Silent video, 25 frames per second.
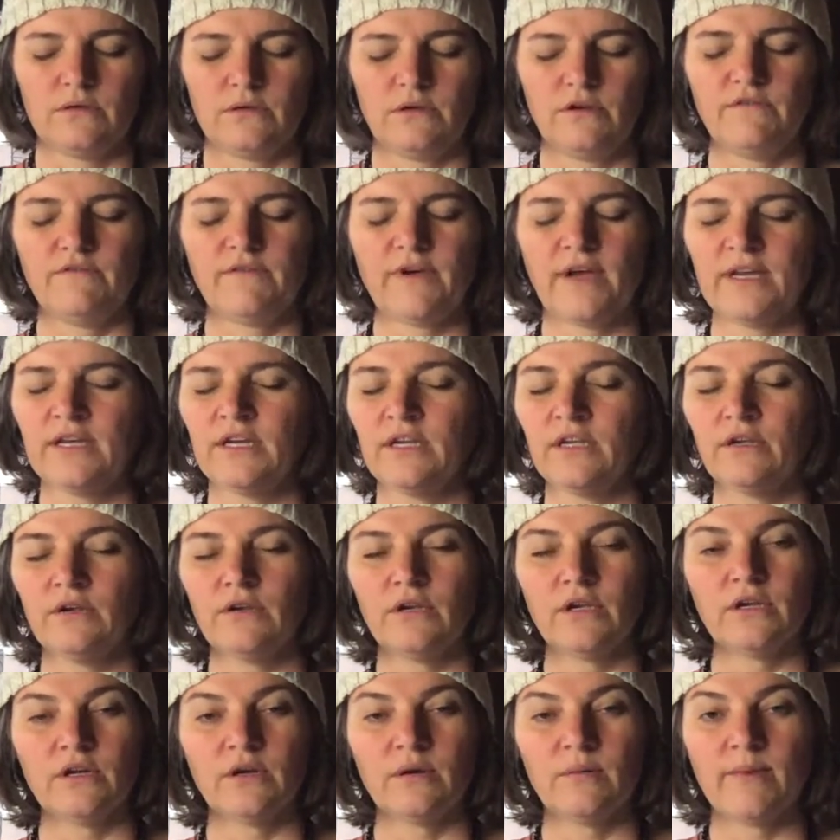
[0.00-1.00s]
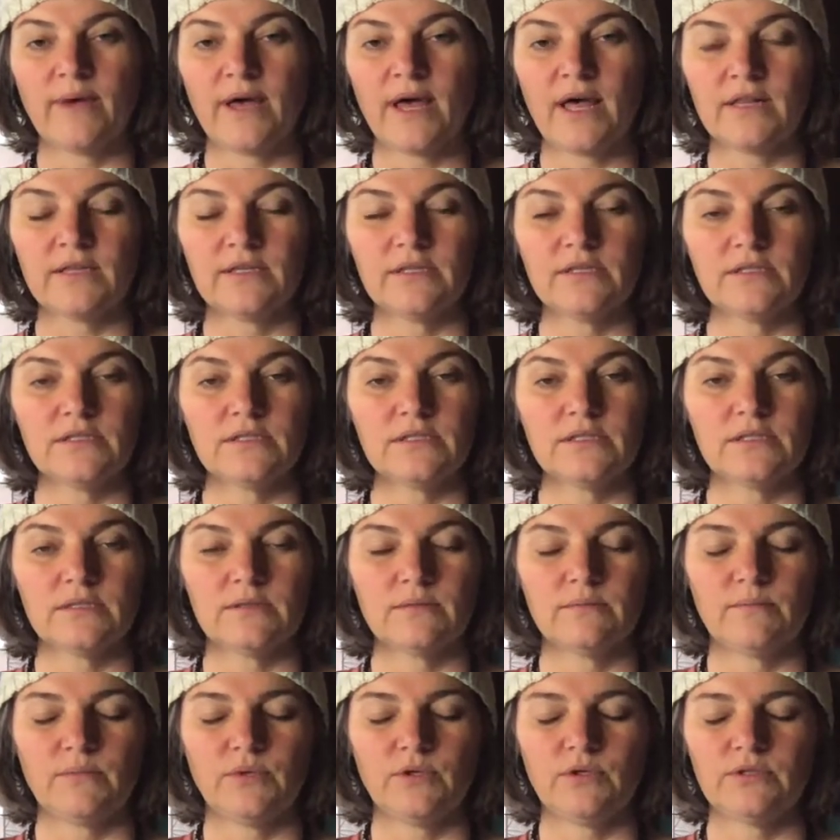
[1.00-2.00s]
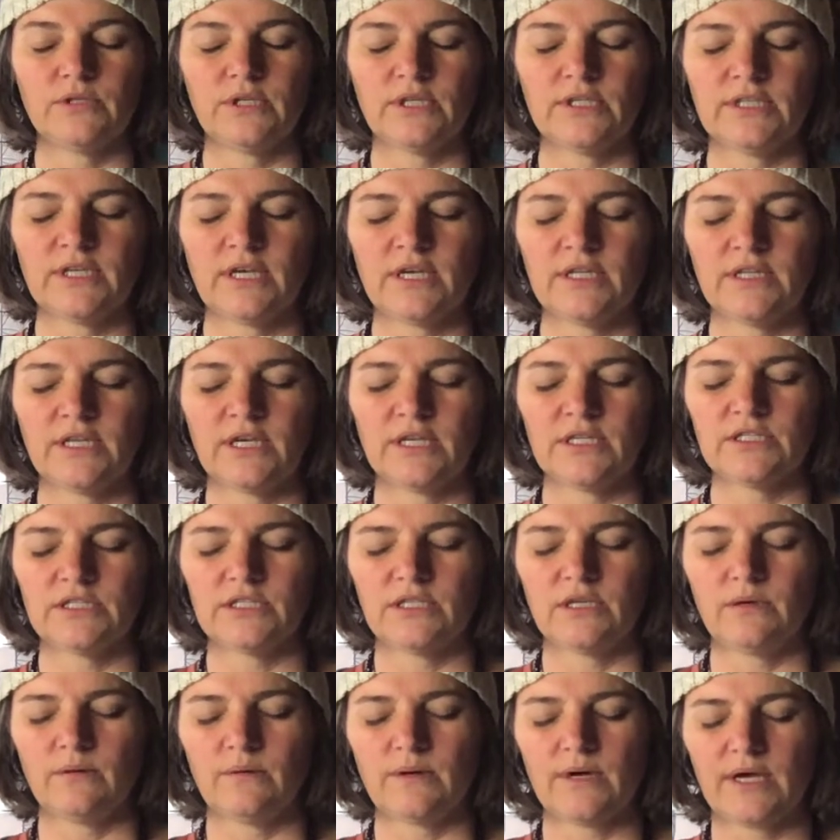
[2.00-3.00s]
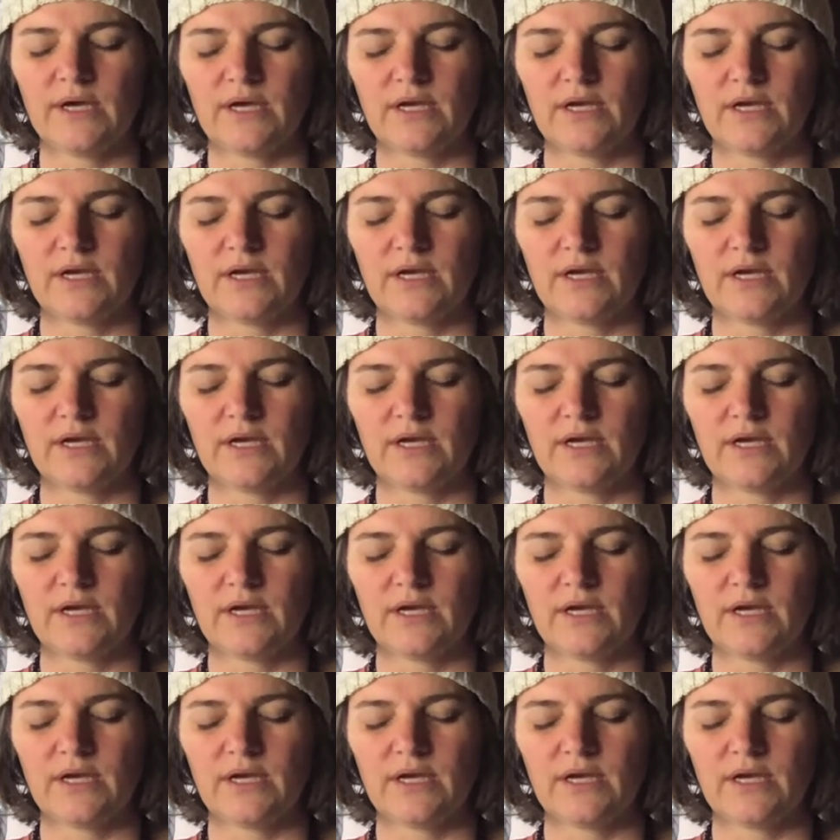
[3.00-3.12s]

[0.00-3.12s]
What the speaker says: finding your inner balance. Potatana shewa.